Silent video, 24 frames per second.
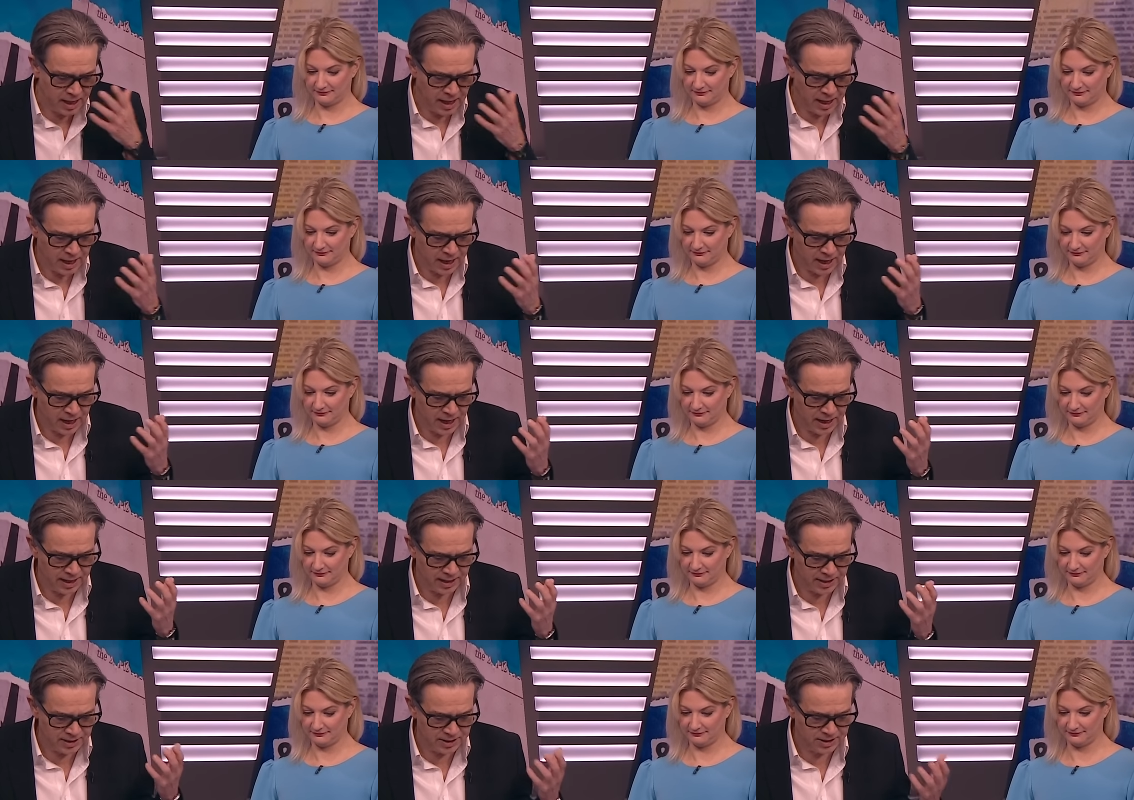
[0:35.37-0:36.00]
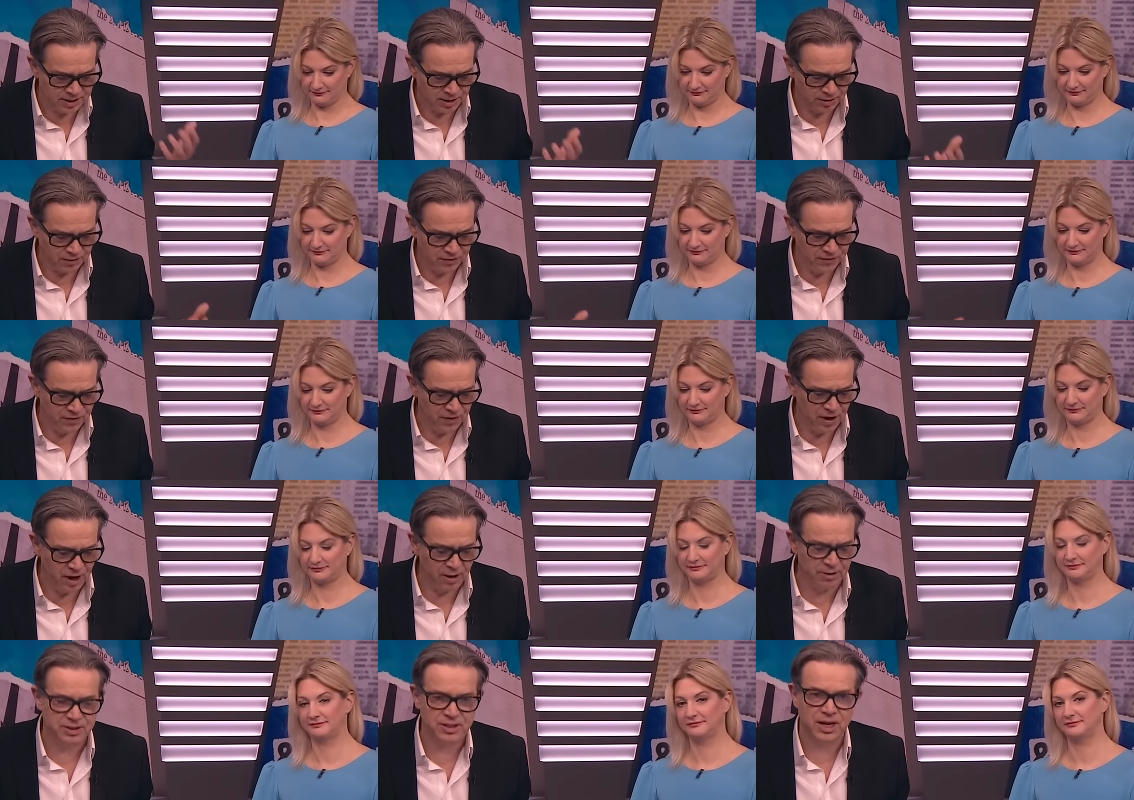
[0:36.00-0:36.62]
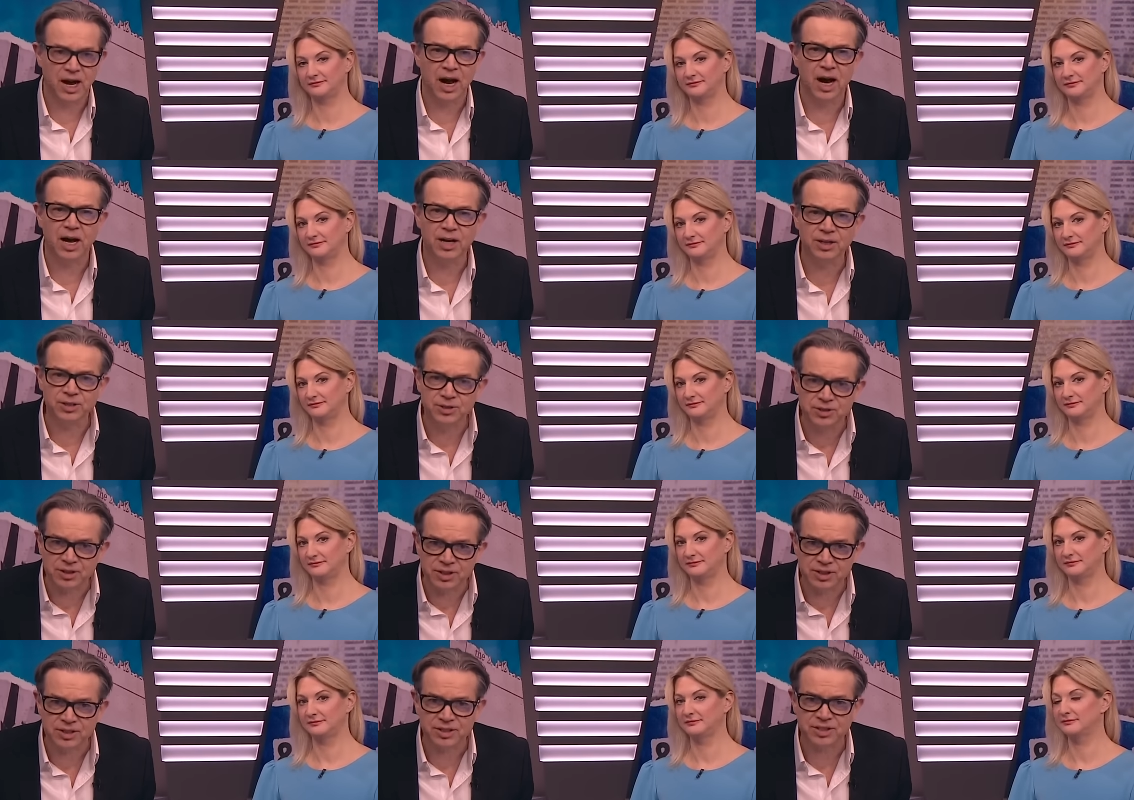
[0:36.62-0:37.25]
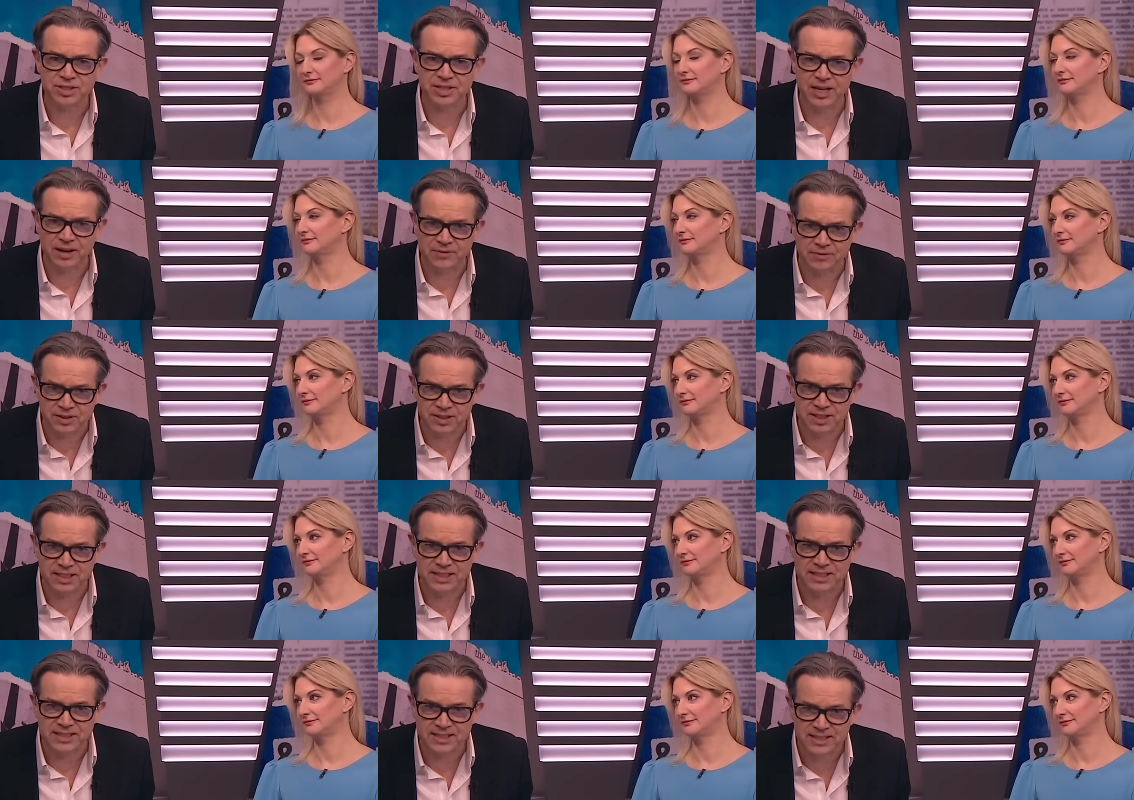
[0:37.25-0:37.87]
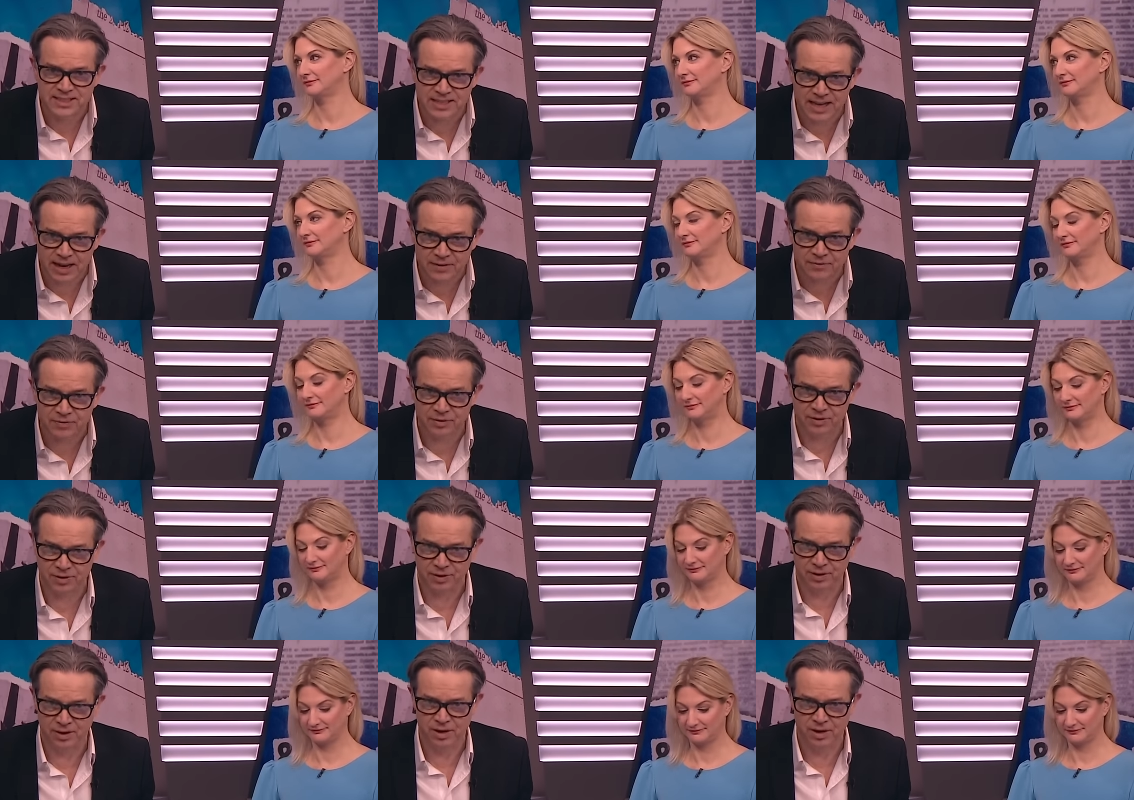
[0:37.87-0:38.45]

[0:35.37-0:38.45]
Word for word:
Speaker 1: uh, insofar as 177